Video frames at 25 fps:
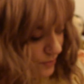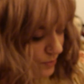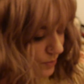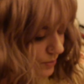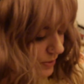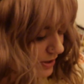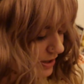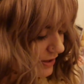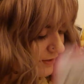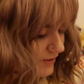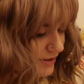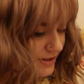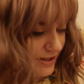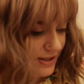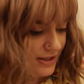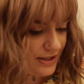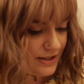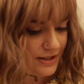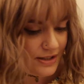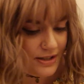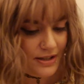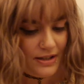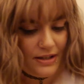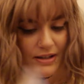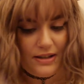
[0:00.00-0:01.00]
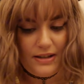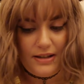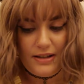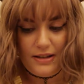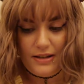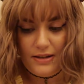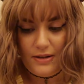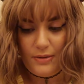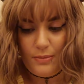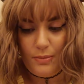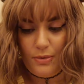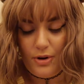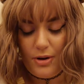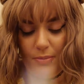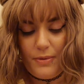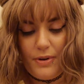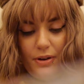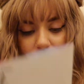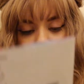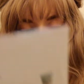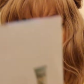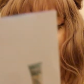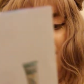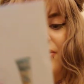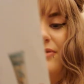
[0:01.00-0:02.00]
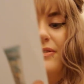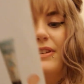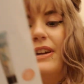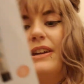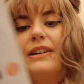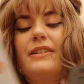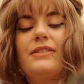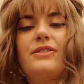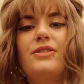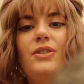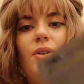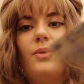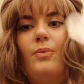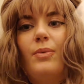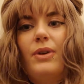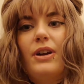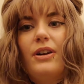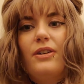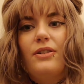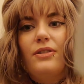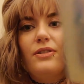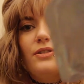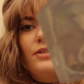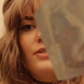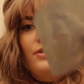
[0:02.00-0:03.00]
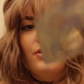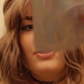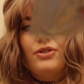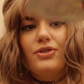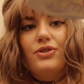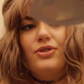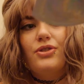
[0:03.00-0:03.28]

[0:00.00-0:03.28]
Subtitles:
where is it? What are we on to next? We're on